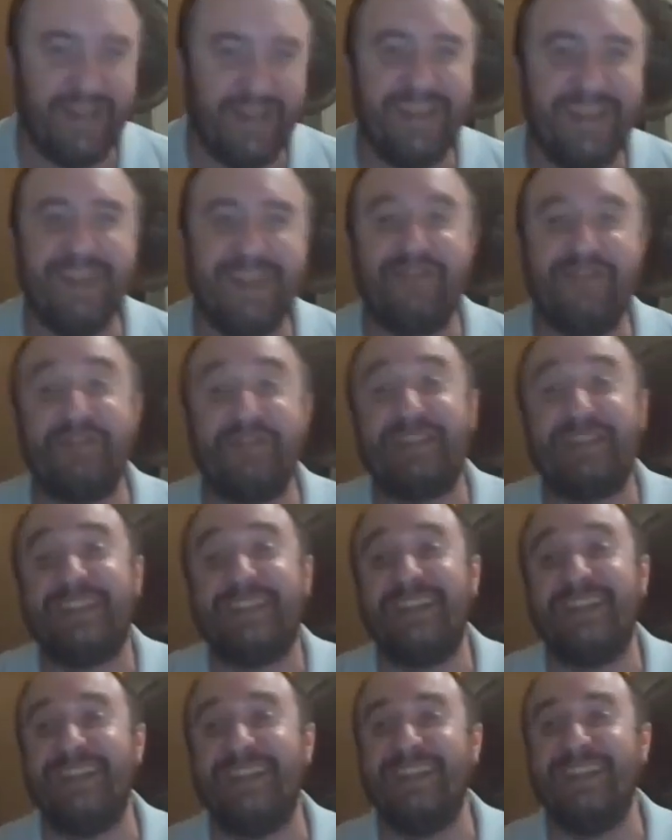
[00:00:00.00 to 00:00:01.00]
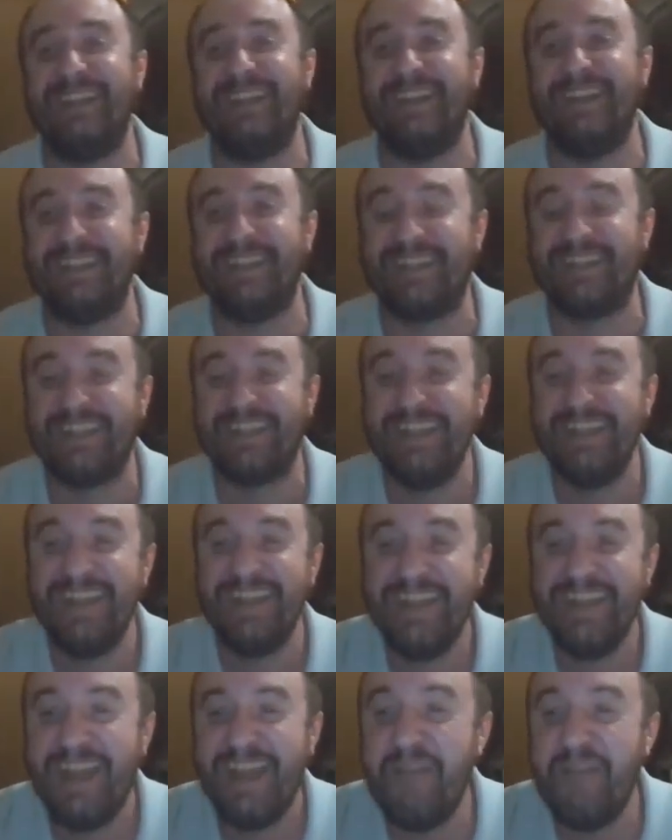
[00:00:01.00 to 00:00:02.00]
I never seen this.
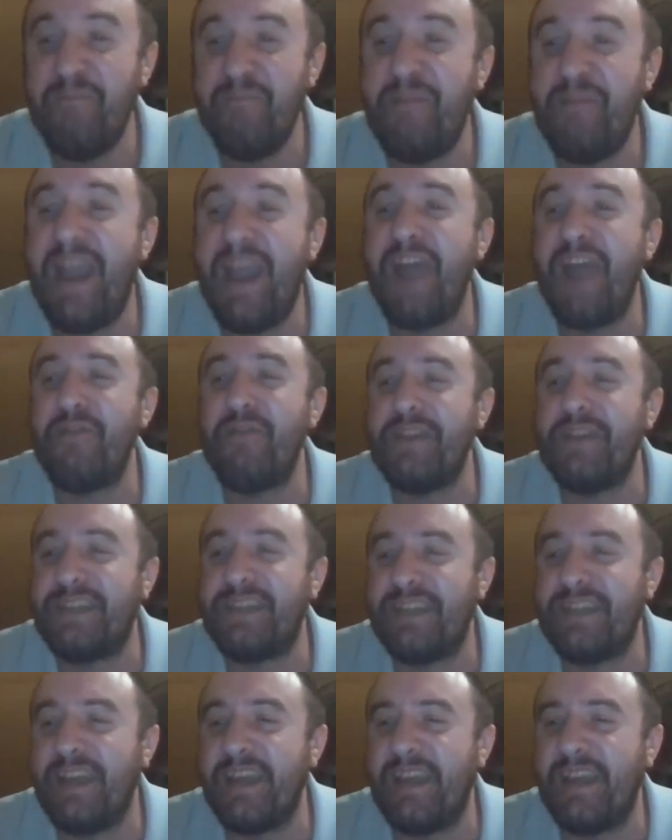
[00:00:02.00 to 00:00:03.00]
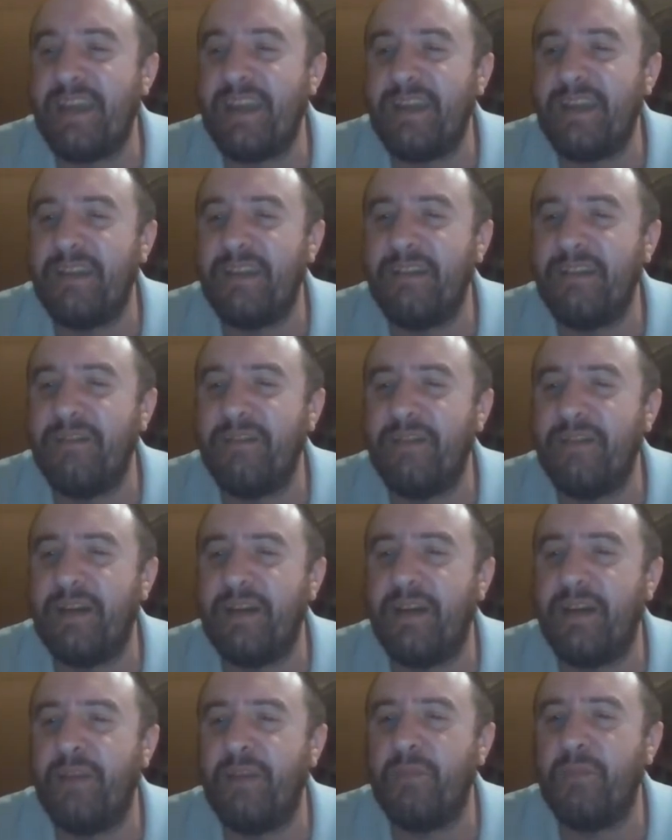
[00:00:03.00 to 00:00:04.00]
Embarrassing, you know
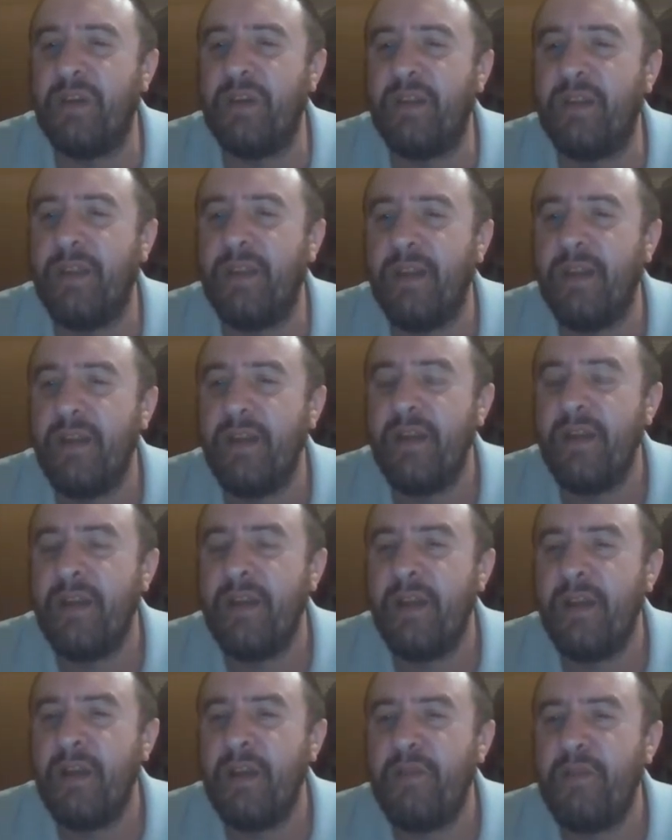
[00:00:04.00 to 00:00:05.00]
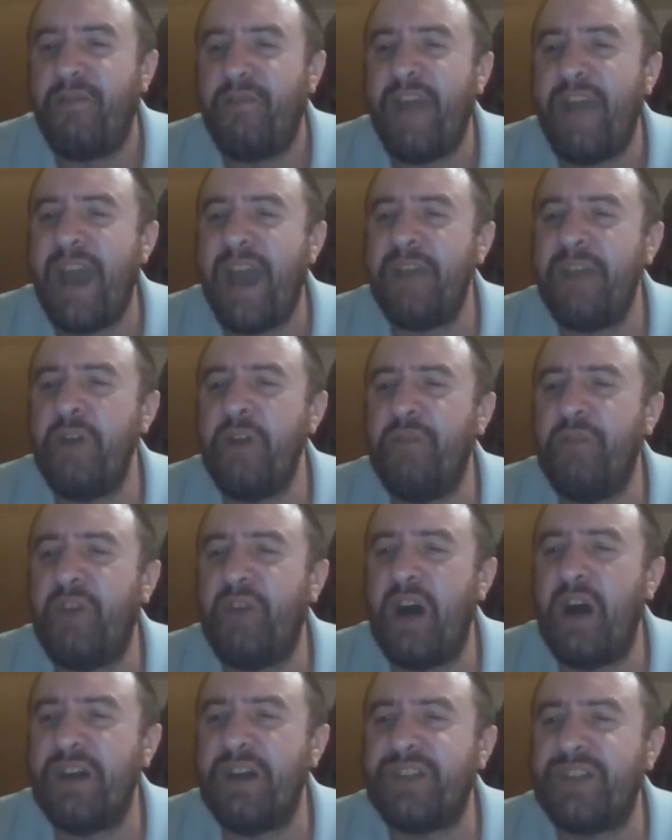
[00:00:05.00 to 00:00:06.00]
what I mean? Fan of
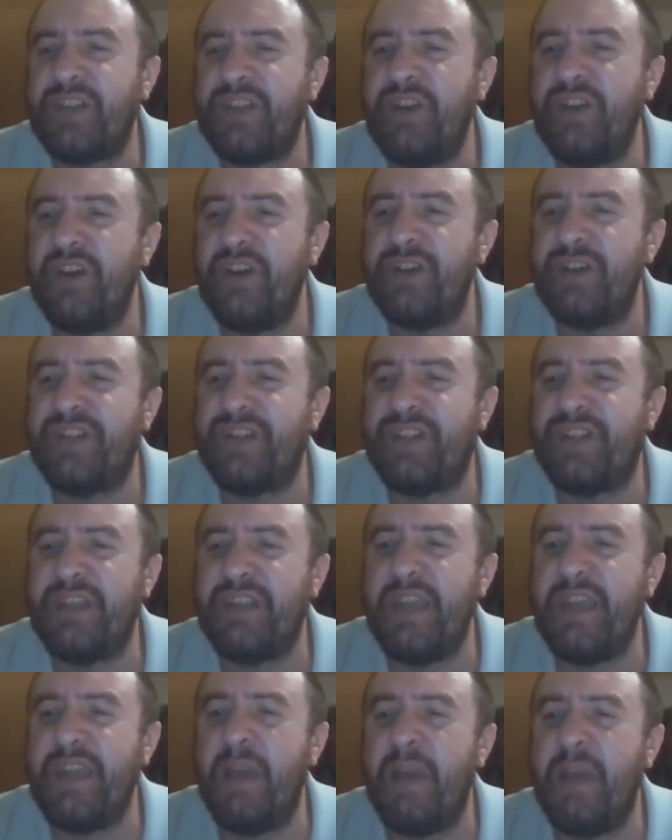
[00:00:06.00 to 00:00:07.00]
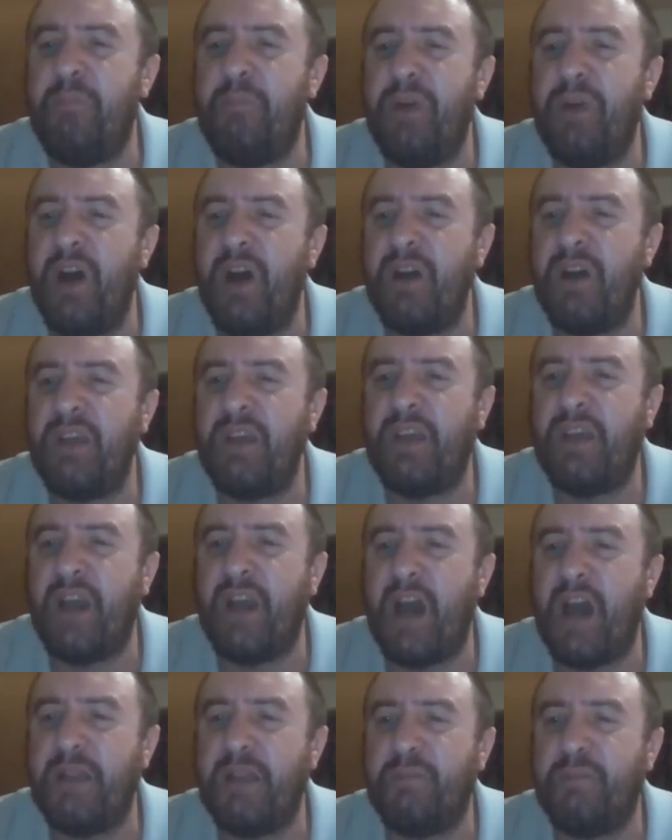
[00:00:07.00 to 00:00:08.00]
Asuka, CM Punk
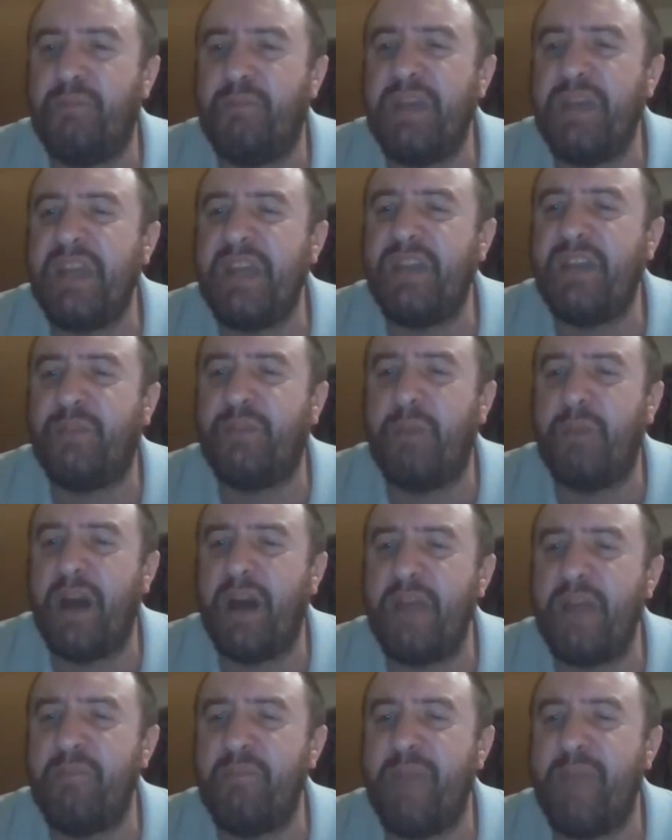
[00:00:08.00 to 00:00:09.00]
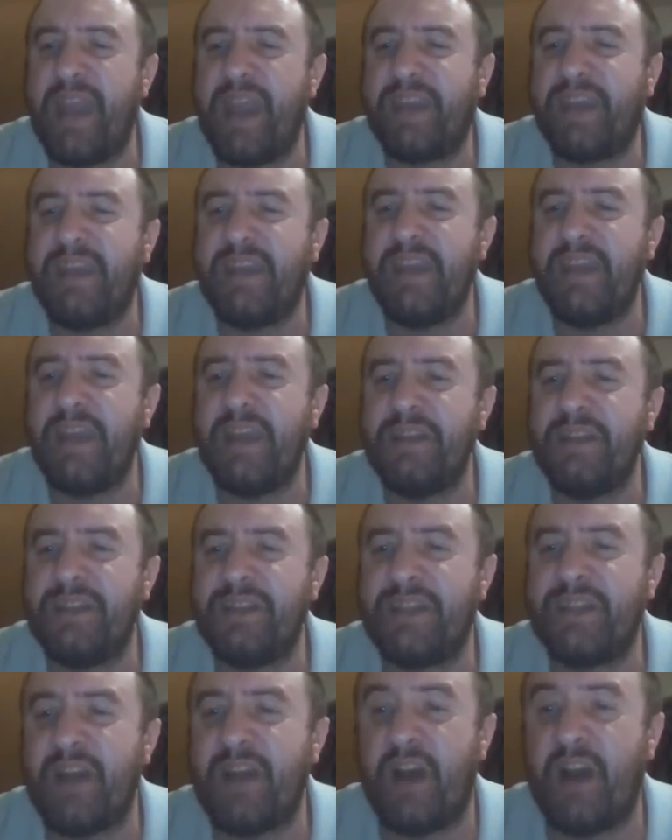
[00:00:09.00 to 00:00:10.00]
got beat by Becky and
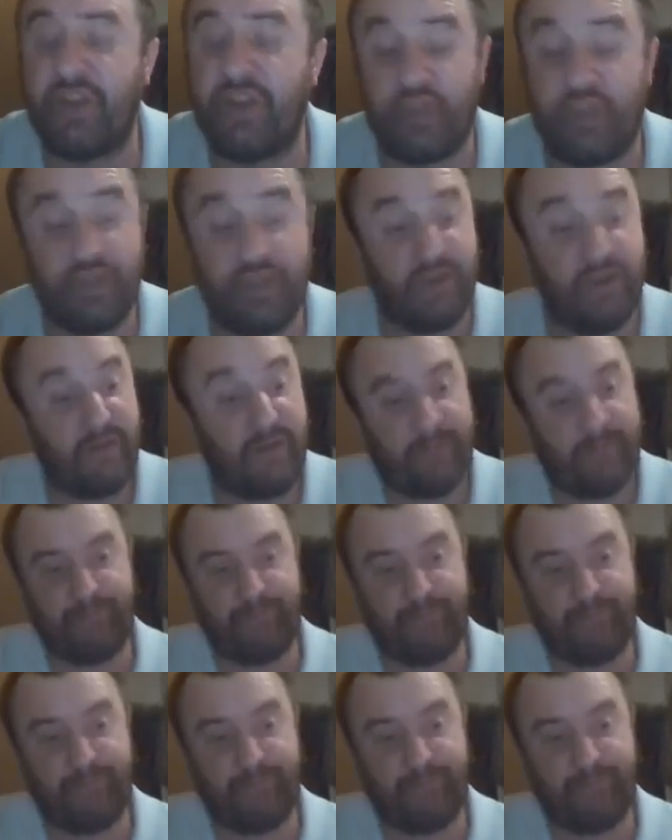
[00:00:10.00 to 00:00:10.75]
Sasha.